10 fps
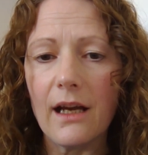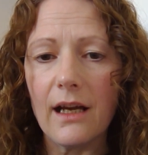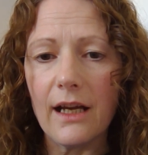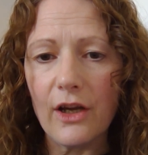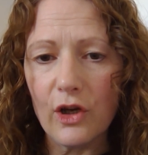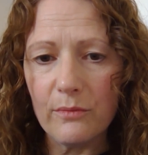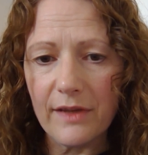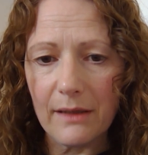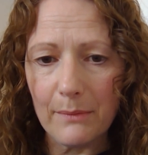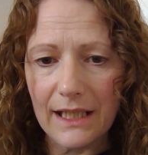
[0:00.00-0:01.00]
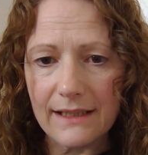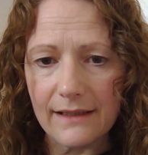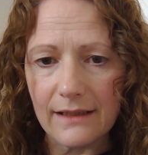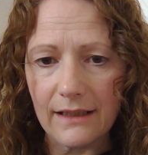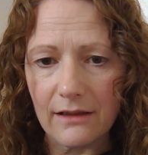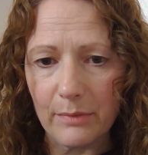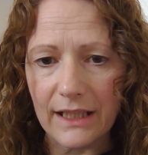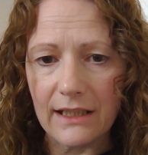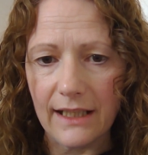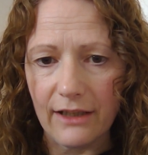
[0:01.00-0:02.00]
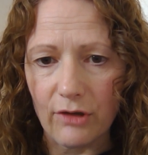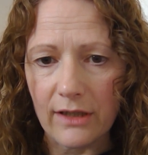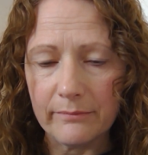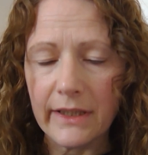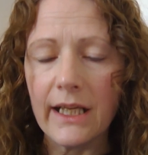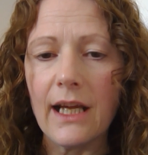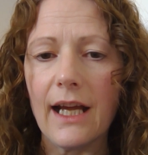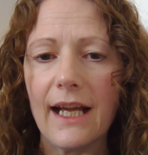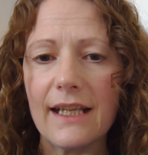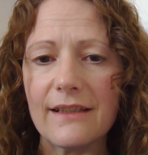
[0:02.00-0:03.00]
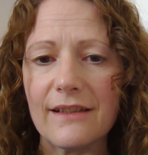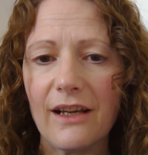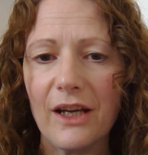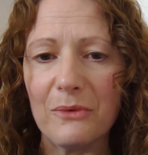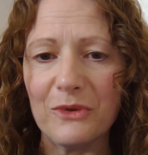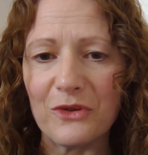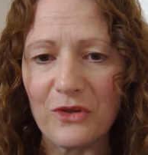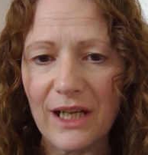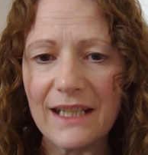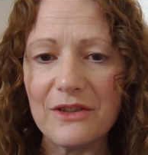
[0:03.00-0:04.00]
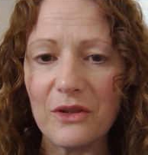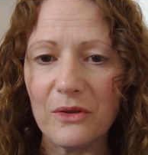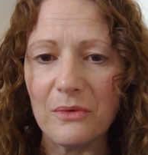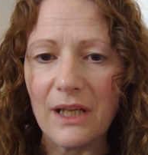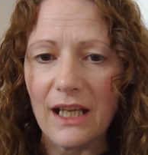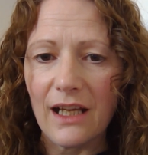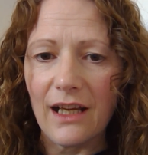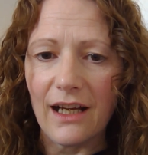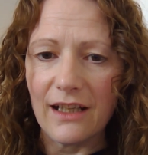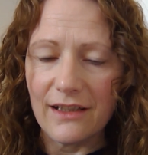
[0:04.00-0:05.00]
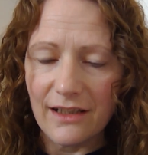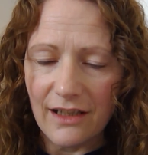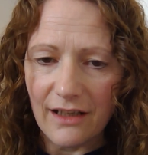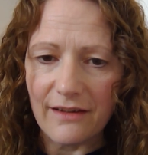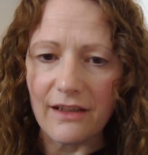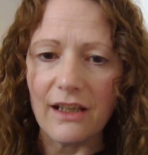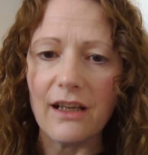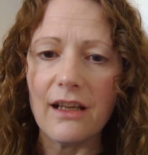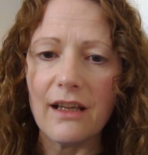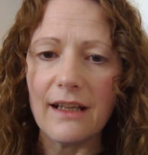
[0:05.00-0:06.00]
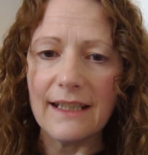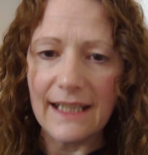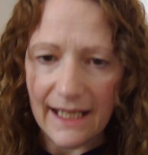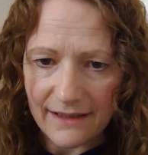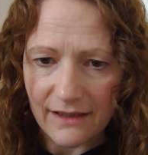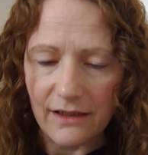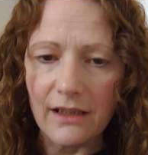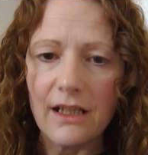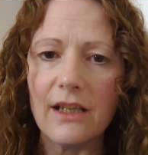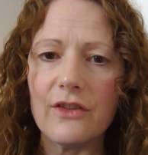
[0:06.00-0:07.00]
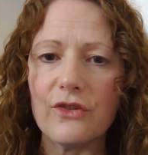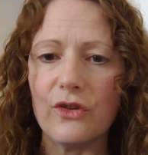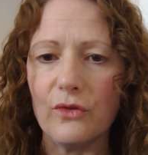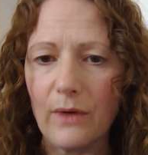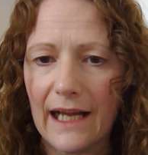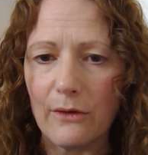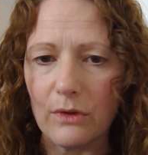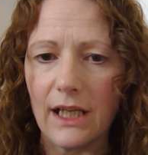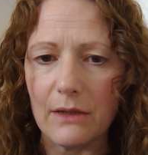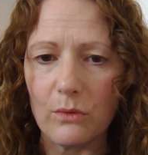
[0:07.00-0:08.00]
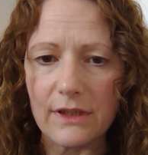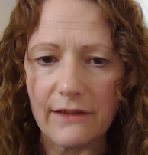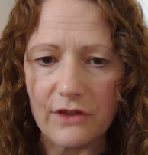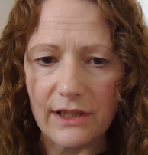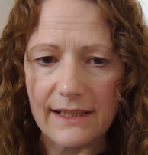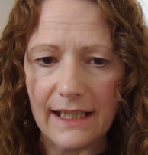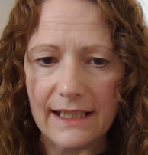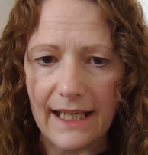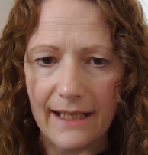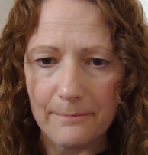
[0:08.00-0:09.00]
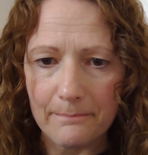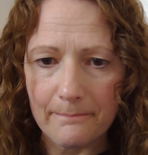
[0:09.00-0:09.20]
I hope that makes it a little bit clearer, and I will try and do another letter to outline what I've just said again.